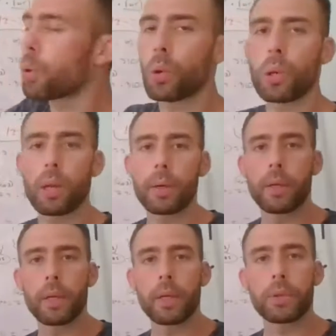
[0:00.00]
pool,
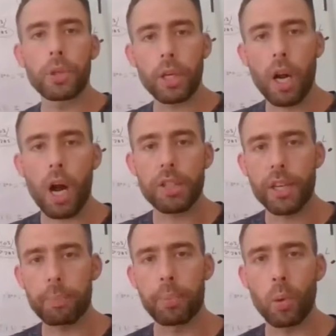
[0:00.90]
to the
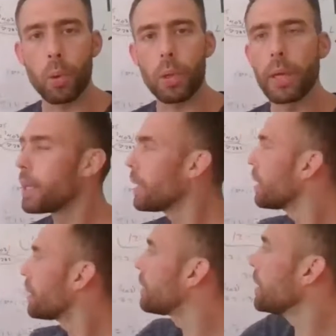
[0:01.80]
contract pool.
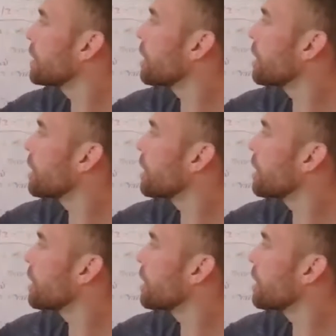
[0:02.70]
This